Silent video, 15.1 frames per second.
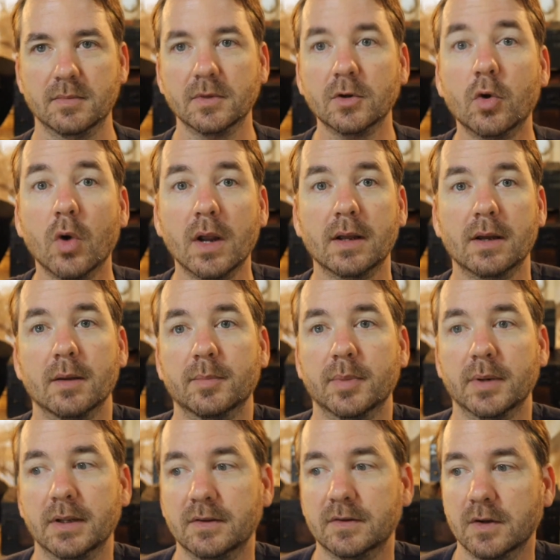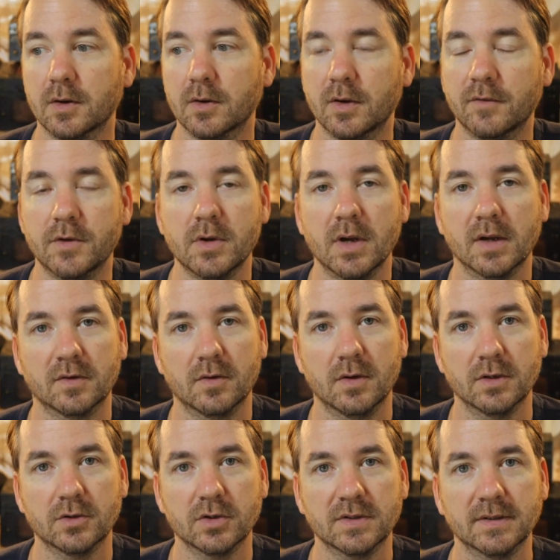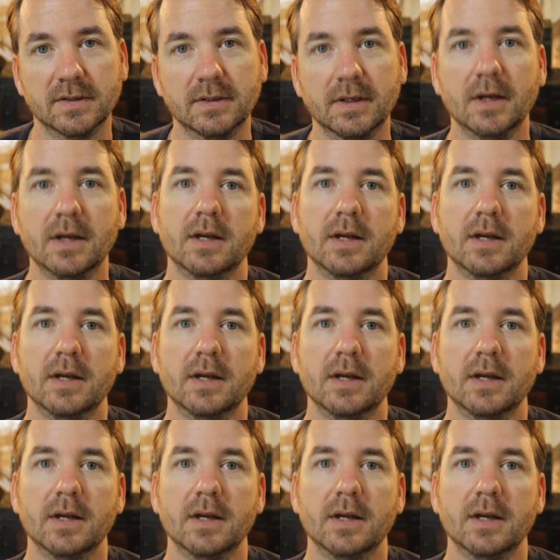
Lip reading: Great company. So if you guys are interested,